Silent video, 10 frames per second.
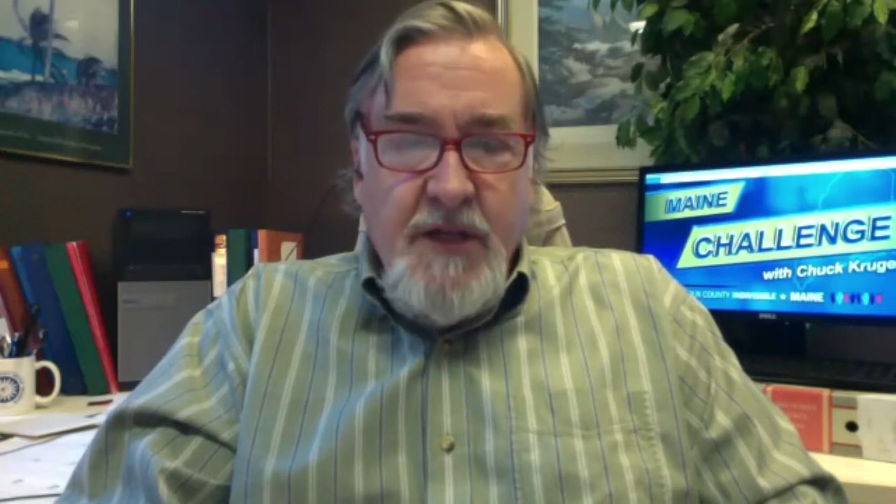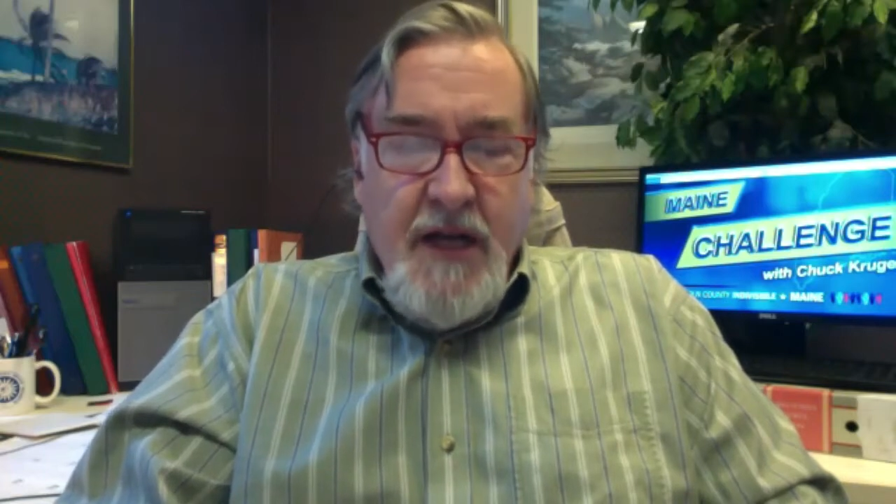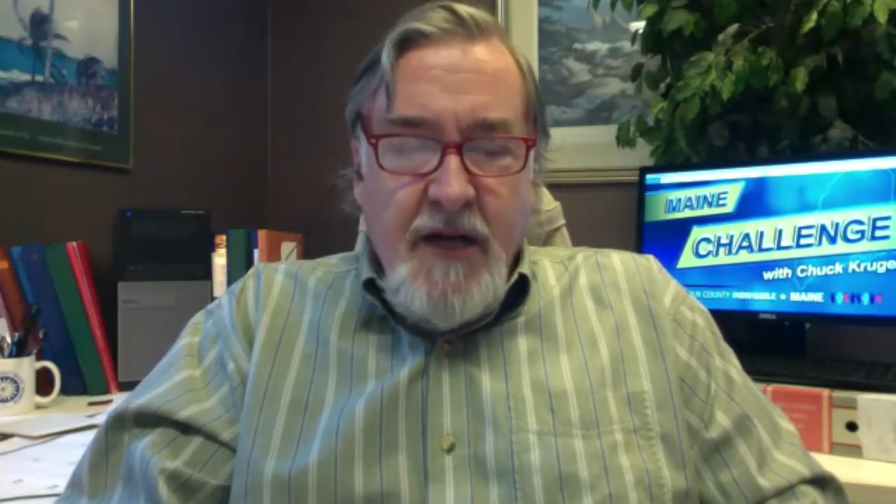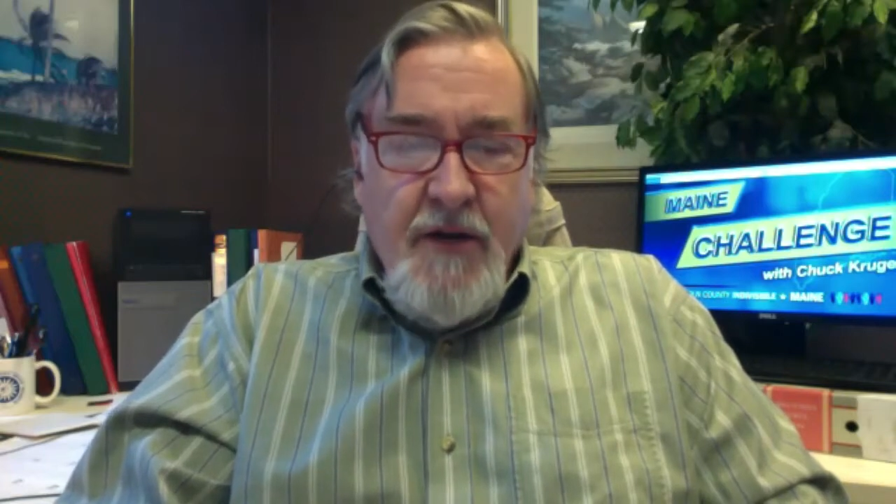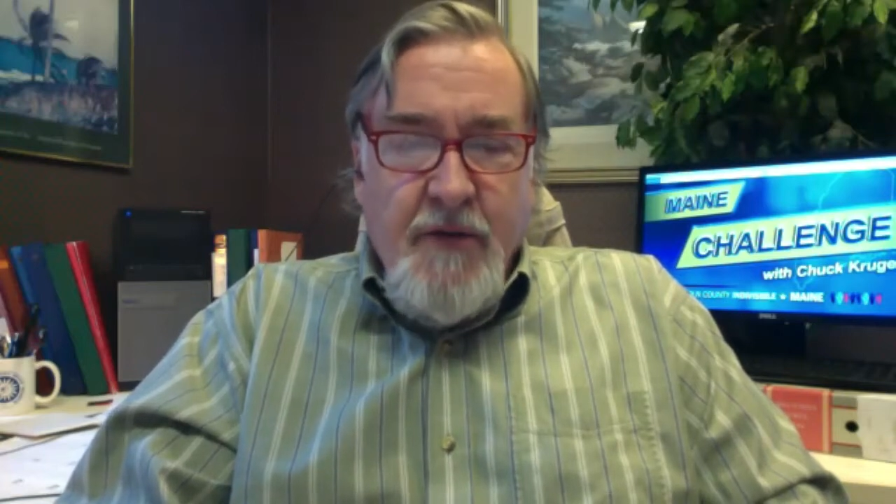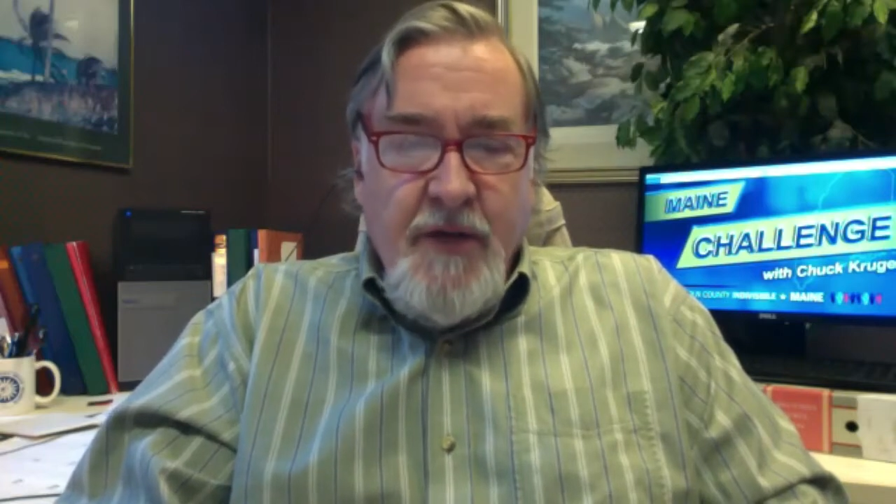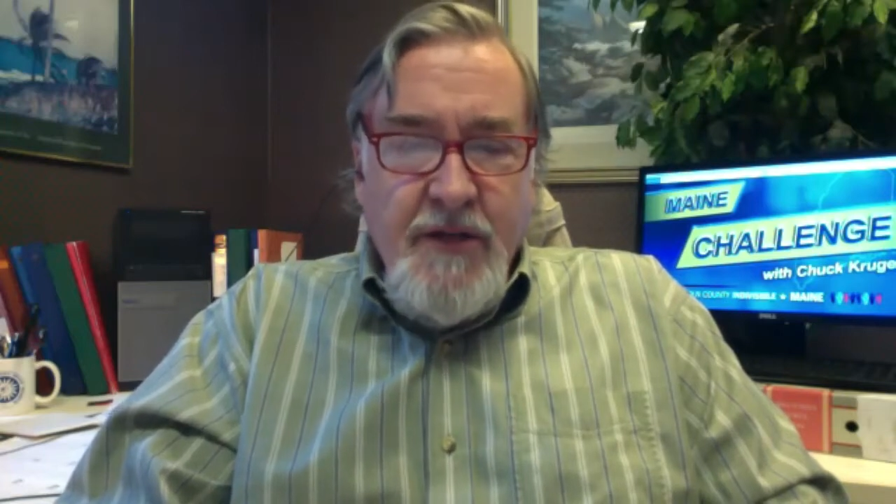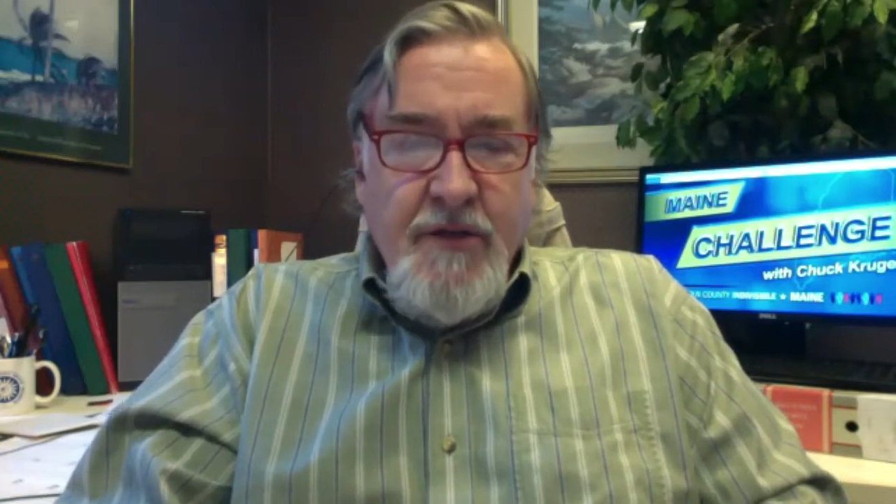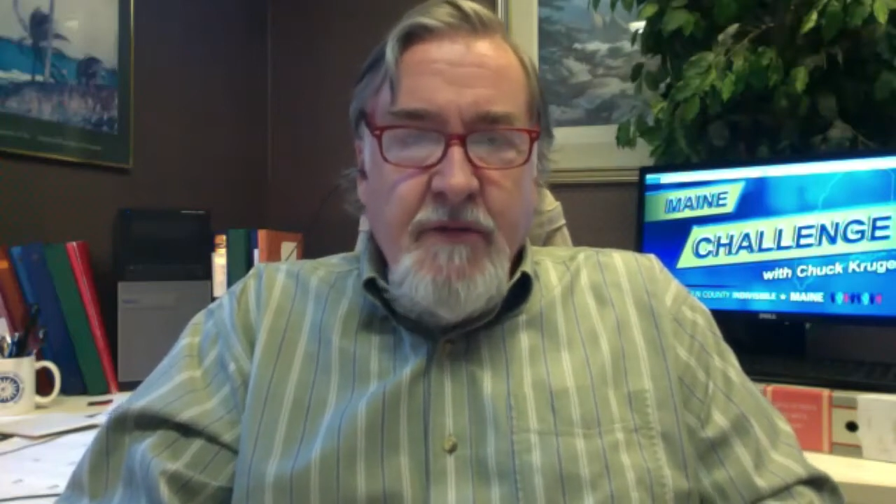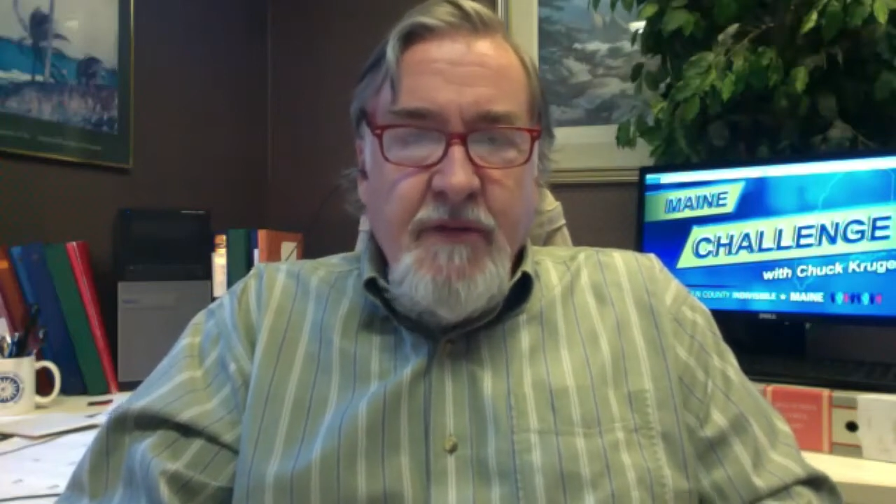and I know he
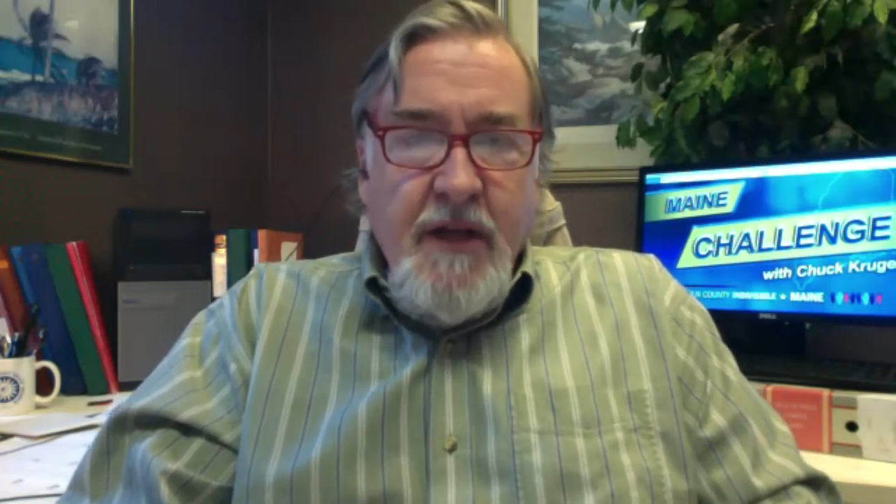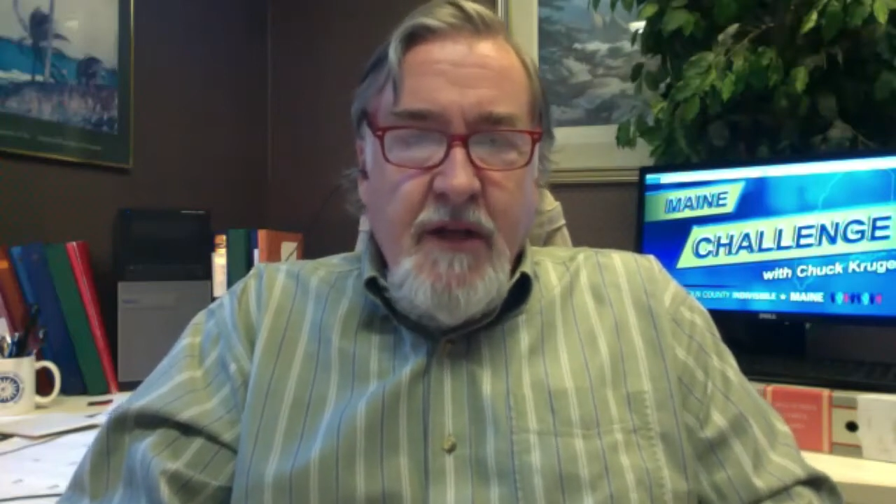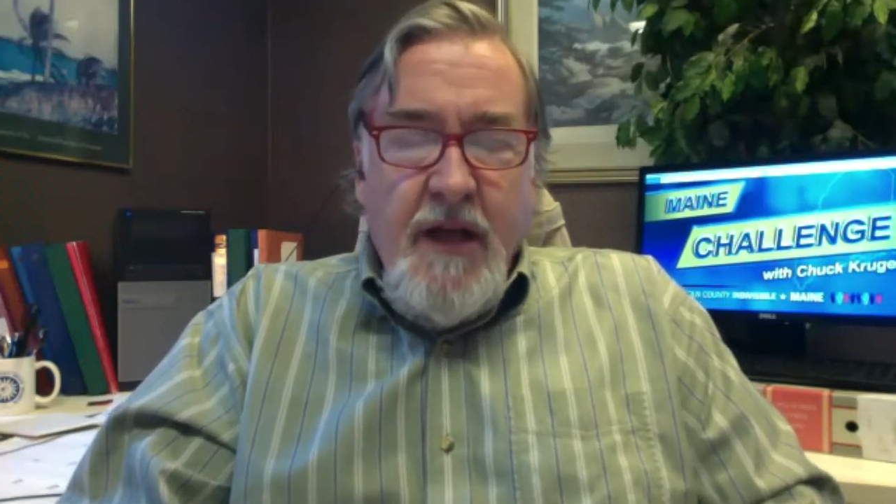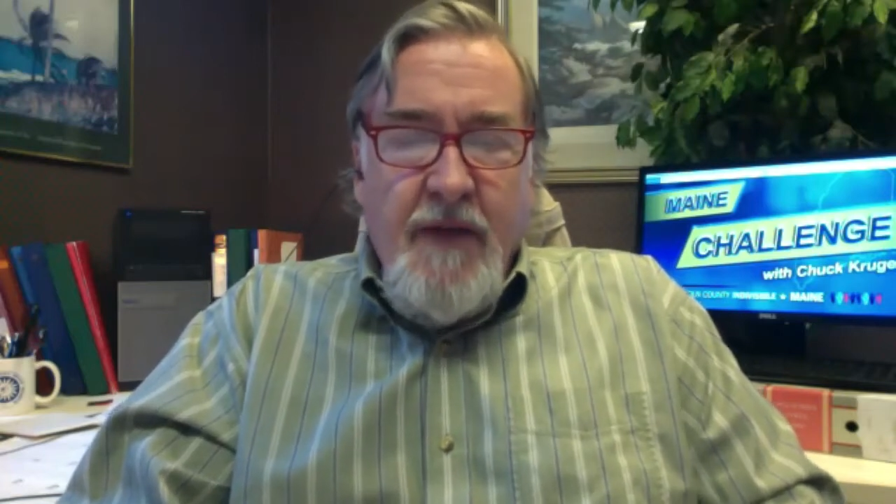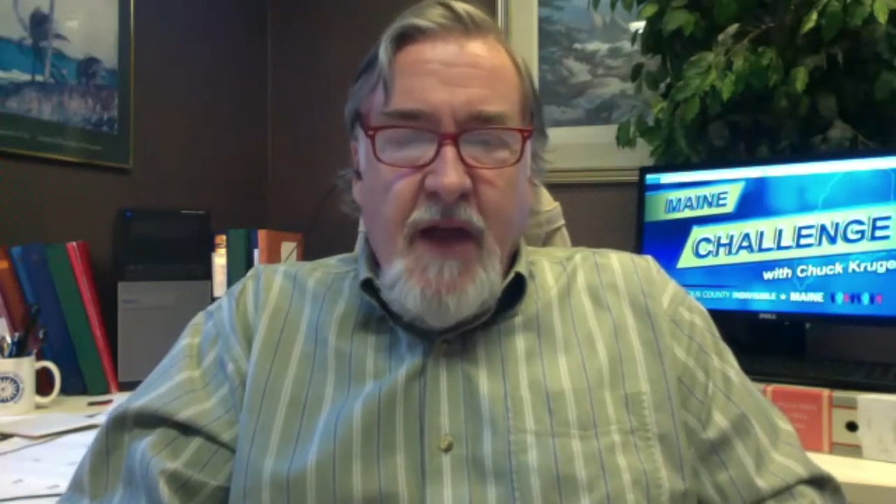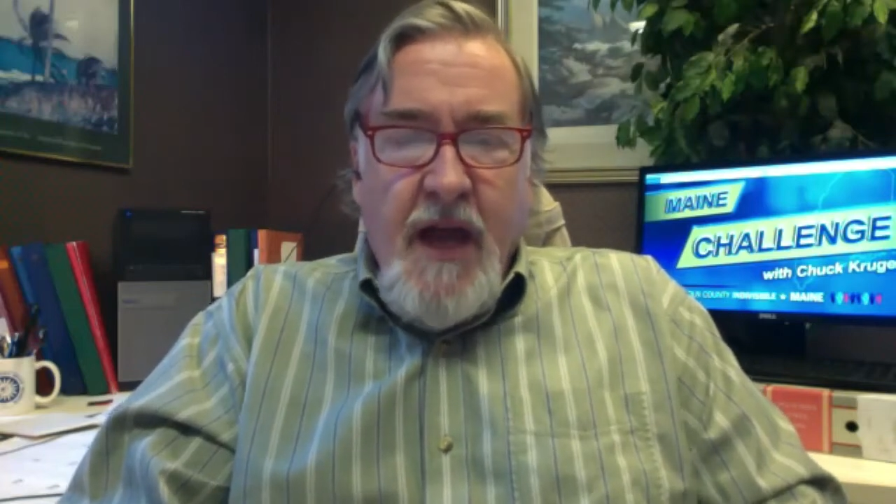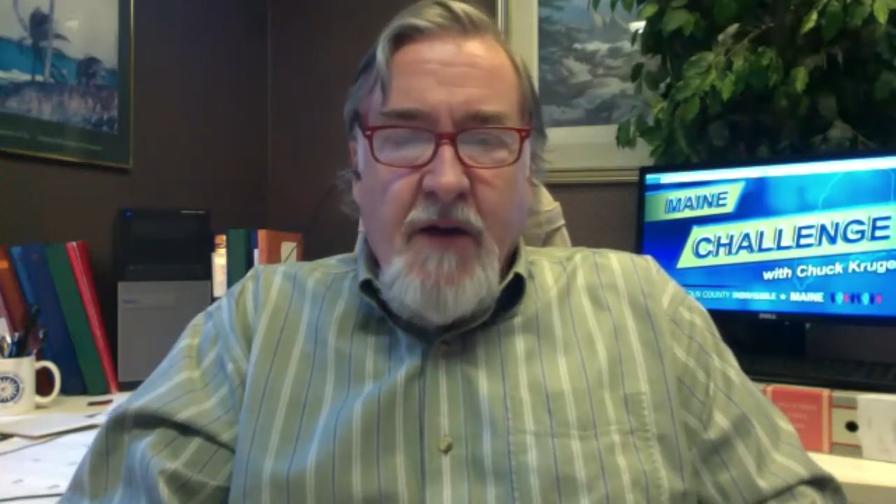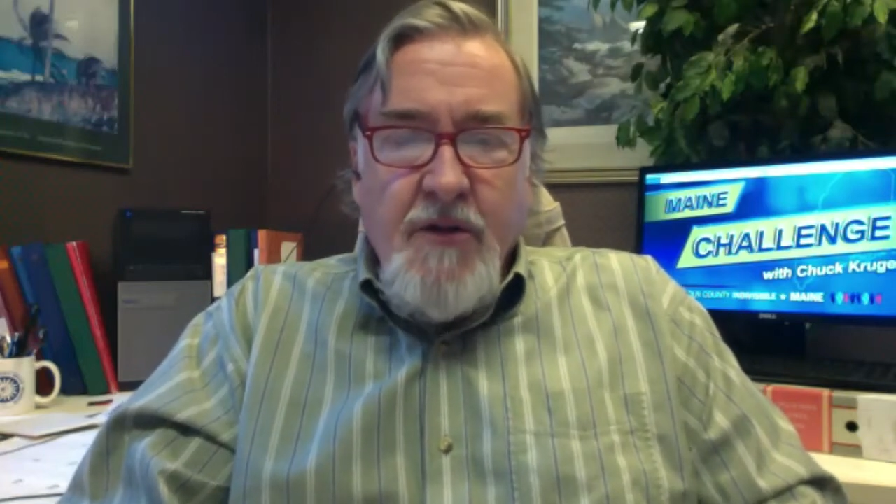served in the House